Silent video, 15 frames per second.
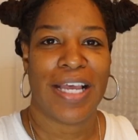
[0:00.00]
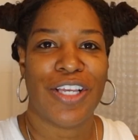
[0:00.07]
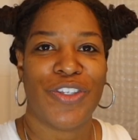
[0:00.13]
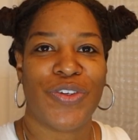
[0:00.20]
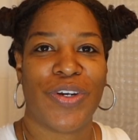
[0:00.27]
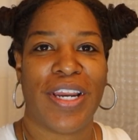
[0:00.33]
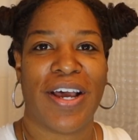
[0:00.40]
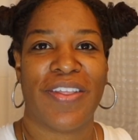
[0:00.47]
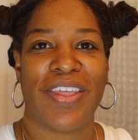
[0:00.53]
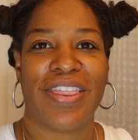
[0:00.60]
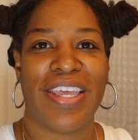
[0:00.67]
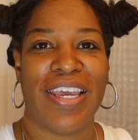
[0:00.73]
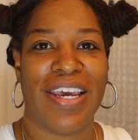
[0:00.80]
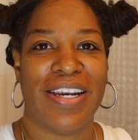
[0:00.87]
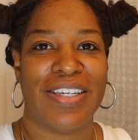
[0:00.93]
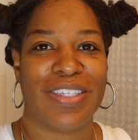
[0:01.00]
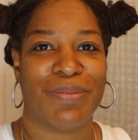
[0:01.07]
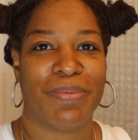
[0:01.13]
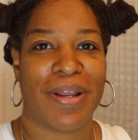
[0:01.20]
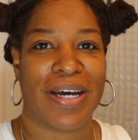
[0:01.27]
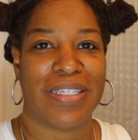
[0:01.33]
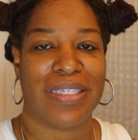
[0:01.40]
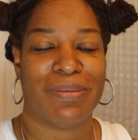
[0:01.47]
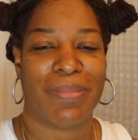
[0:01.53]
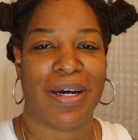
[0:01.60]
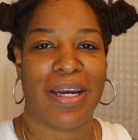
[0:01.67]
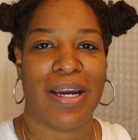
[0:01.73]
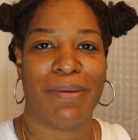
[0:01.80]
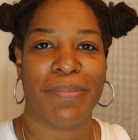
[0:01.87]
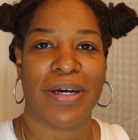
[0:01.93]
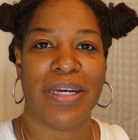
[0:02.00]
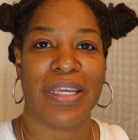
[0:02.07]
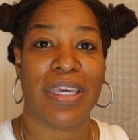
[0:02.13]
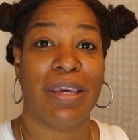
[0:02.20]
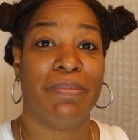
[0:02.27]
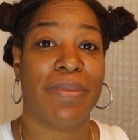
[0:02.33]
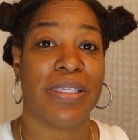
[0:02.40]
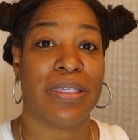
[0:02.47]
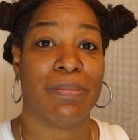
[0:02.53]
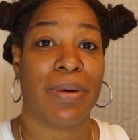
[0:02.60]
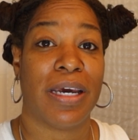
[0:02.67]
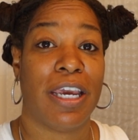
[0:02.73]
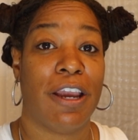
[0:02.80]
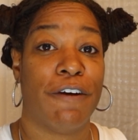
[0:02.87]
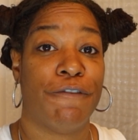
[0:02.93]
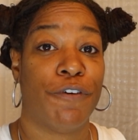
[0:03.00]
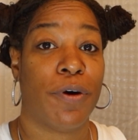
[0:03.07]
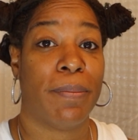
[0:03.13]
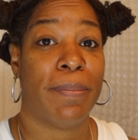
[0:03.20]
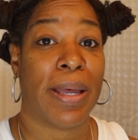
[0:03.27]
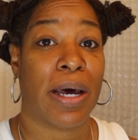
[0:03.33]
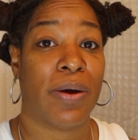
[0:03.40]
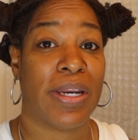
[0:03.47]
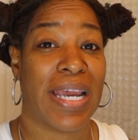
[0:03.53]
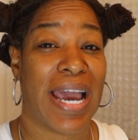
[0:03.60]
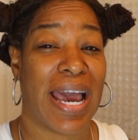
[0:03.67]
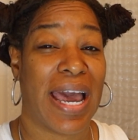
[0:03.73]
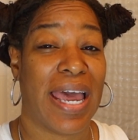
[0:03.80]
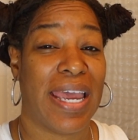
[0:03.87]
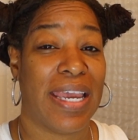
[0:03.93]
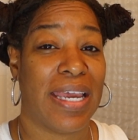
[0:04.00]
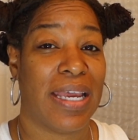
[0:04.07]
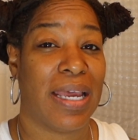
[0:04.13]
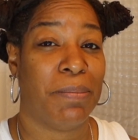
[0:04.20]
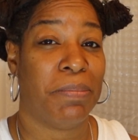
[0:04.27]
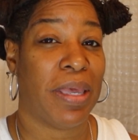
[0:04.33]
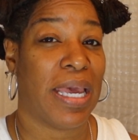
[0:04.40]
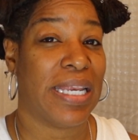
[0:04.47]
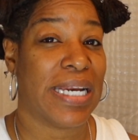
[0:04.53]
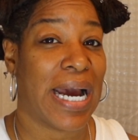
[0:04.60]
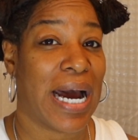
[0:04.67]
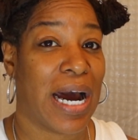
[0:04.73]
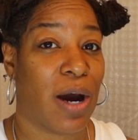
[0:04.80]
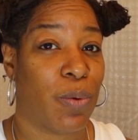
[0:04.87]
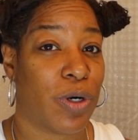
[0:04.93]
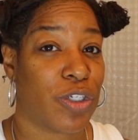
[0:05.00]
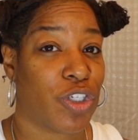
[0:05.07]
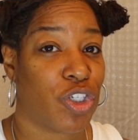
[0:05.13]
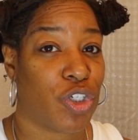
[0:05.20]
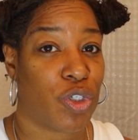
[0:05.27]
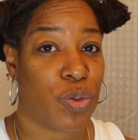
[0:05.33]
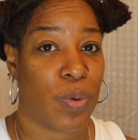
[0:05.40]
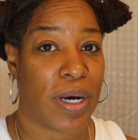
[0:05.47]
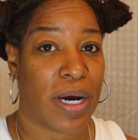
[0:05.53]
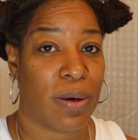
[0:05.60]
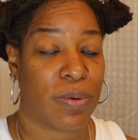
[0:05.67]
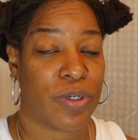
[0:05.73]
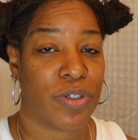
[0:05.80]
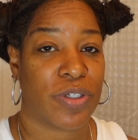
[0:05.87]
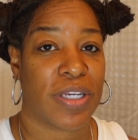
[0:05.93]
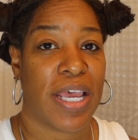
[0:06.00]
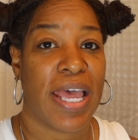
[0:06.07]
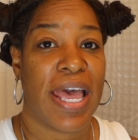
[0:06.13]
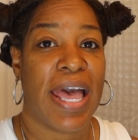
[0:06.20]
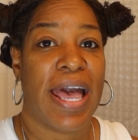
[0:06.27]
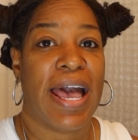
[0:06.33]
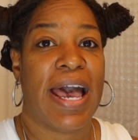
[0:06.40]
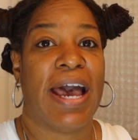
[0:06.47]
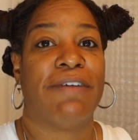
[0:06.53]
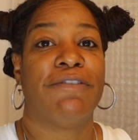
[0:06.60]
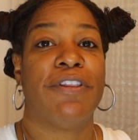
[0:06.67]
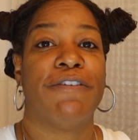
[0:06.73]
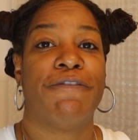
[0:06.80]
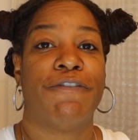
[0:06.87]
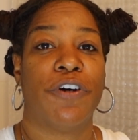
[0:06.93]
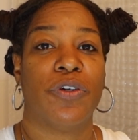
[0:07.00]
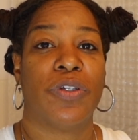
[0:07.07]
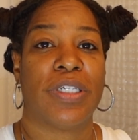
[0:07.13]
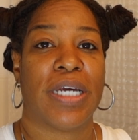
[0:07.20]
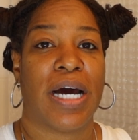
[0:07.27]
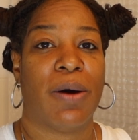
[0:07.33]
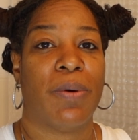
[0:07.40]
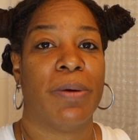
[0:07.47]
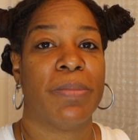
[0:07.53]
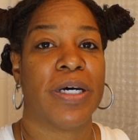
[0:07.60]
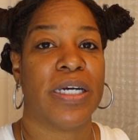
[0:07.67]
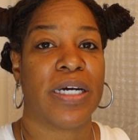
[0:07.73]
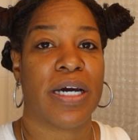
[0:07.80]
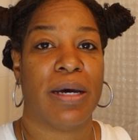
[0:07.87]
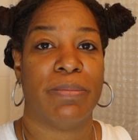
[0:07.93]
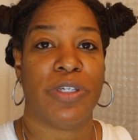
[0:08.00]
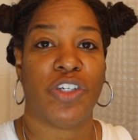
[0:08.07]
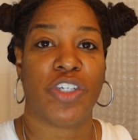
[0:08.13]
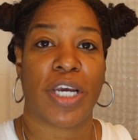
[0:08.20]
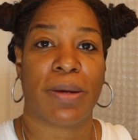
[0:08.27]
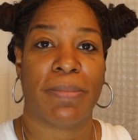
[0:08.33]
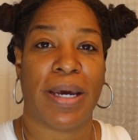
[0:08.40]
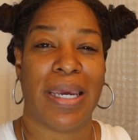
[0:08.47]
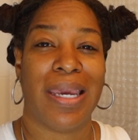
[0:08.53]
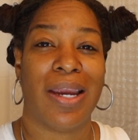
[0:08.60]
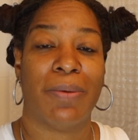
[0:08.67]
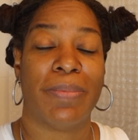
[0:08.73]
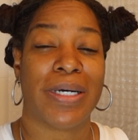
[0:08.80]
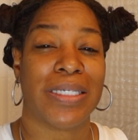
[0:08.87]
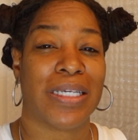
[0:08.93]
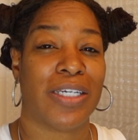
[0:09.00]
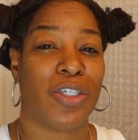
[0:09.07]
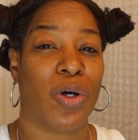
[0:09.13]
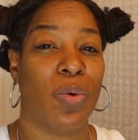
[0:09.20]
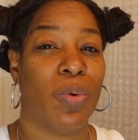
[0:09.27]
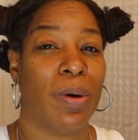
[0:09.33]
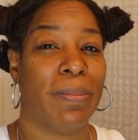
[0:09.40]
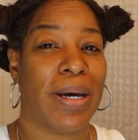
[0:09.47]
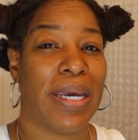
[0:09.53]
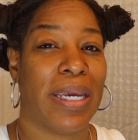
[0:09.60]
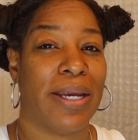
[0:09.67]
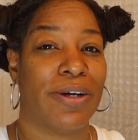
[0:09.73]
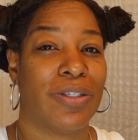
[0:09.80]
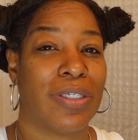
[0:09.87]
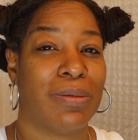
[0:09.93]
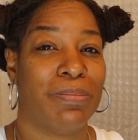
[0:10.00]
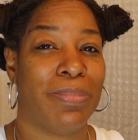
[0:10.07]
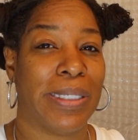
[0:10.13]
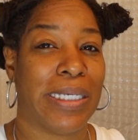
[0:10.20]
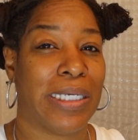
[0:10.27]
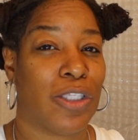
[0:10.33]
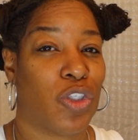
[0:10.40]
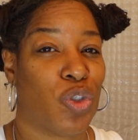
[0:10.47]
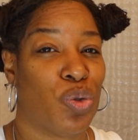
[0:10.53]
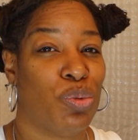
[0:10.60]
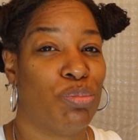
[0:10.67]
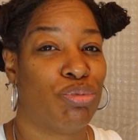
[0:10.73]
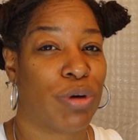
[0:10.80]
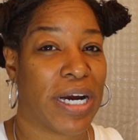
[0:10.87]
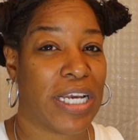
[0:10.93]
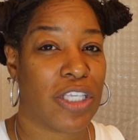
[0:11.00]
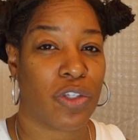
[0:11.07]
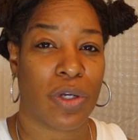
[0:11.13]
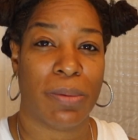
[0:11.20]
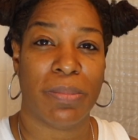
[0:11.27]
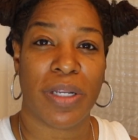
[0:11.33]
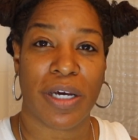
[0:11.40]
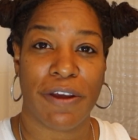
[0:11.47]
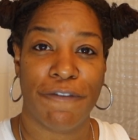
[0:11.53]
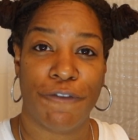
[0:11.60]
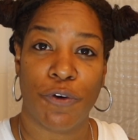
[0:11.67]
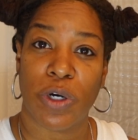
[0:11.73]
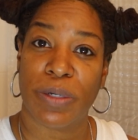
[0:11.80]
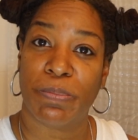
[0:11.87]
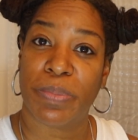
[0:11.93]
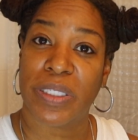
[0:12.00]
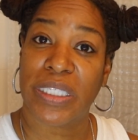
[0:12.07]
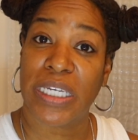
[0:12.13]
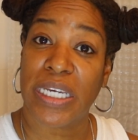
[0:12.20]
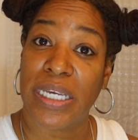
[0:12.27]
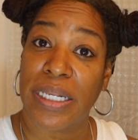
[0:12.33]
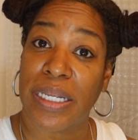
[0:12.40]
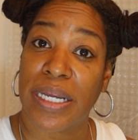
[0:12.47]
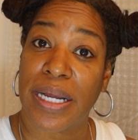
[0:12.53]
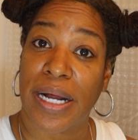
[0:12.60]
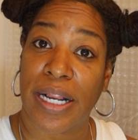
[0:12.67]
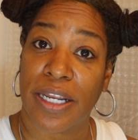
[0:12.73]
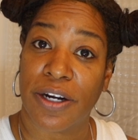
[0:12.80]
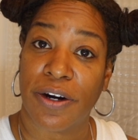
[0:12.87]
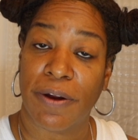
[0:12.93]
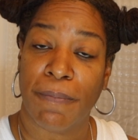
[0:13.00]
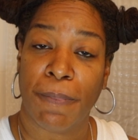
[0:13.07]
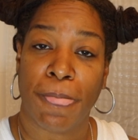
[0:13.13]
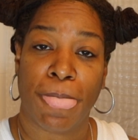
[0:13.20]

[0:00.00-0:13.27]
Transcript: So now that the henna is applied to my hair, I'm going to keep this in my hair for about an hour to 2 hours. After the first hour, I'm going to come and check my hair because I don't want my hair to be too bright, so I'm looking for a particular color.